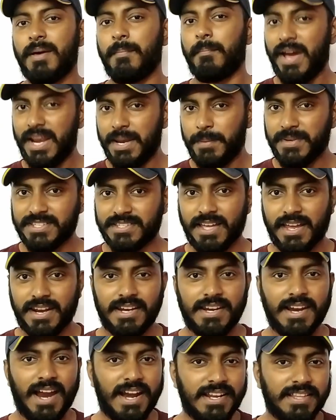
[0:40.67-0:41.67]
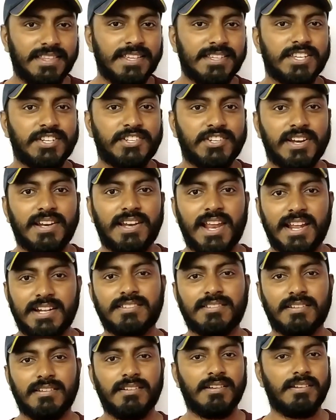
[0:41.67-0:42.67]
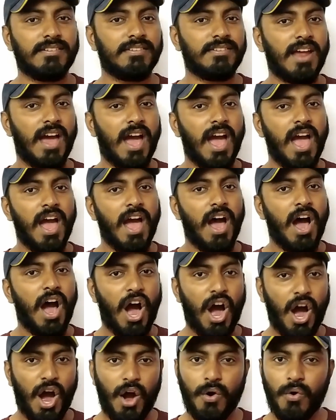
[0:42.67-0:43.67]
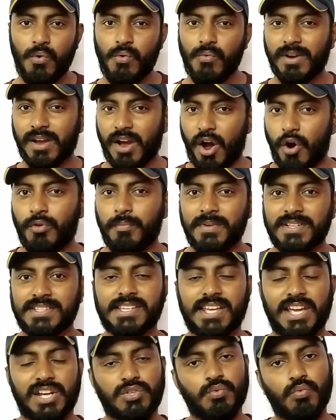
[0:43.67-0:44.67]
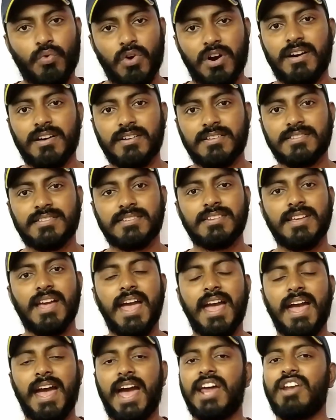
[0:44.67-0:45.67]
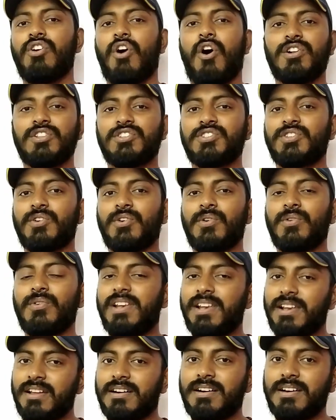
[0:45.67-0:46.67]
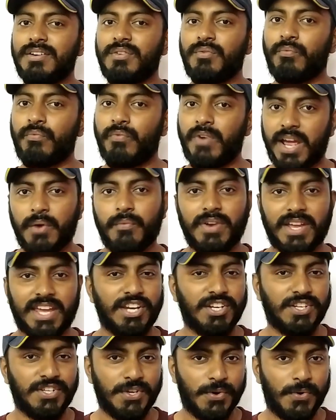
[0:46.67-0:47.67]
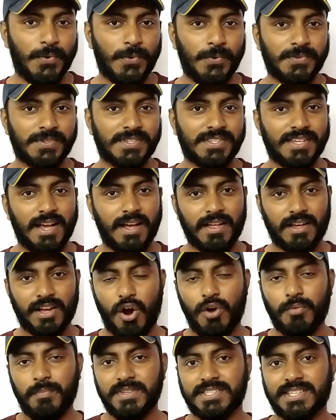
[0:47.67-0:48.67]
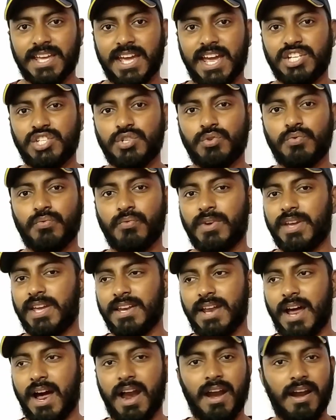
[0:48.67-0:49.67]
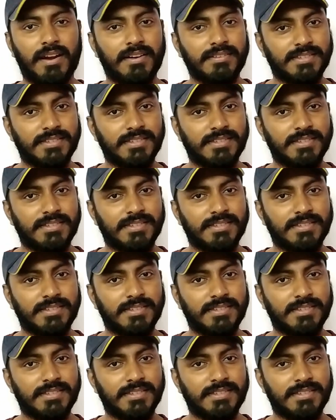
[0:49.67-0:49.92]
My name is Naren and in this session, let's learn how Min Sketch works and also learn where we can use Min Sketch in our